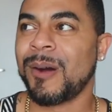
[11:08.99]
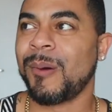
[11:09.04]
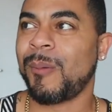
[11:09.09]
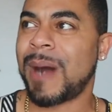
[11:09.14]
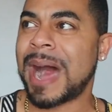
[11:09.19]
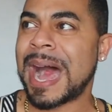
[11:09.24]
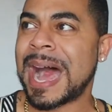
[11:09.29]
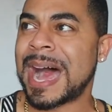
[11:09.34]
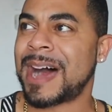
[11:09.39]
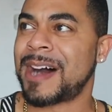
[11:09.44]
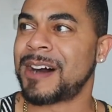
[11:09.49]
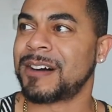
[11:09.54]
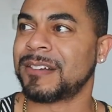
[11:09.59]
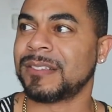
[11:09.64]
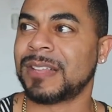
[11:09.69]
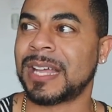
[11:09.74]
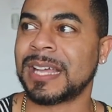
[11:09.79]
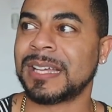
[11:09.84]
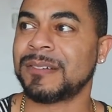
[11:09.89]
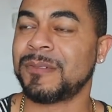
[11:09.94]
Wow,
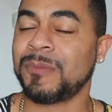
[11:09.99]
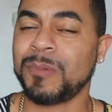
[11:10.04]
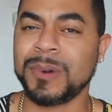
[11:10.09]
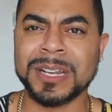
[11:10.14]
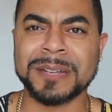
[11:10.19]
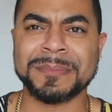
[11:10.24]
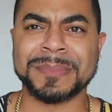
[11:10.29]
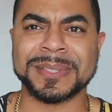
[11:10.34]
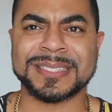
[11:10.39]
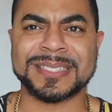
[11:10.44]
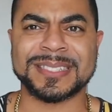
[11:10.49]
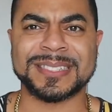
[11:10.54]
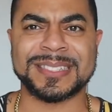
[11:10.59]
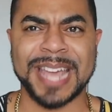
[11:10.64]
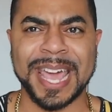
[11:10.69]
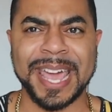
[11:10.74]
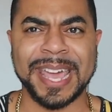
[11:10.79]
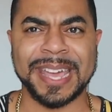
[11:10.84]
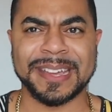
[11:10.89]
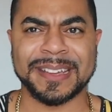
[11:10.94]
like, what a
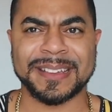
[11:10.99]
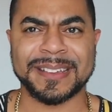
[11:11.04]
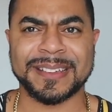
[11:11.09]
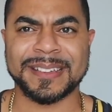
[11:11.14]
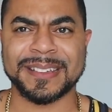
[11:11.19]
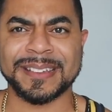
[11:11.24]
mistake.